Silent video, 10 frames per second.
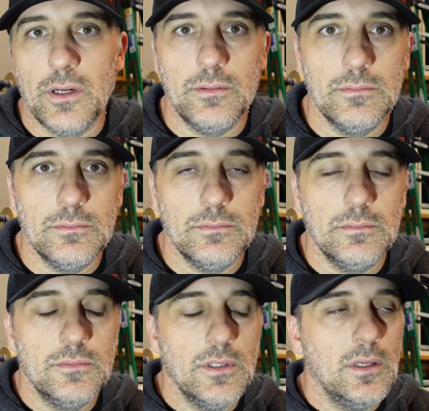
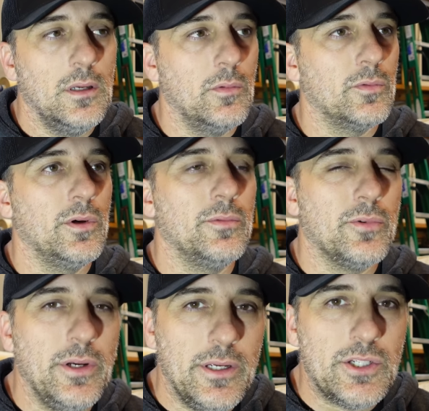It would run
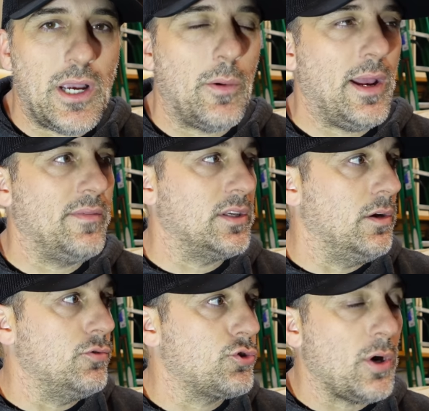rich. I would have to
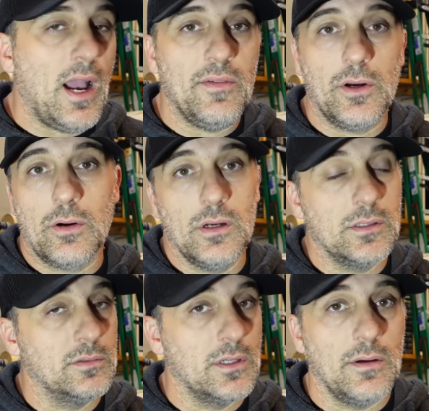go drive it or else
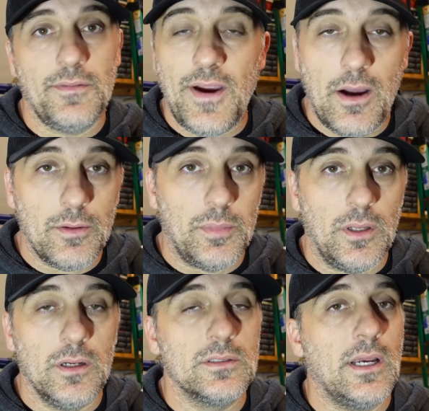it was going to foul the
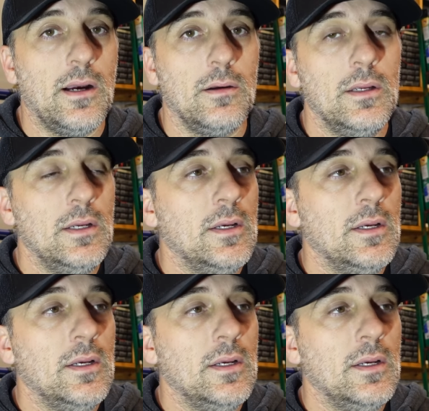plugs out.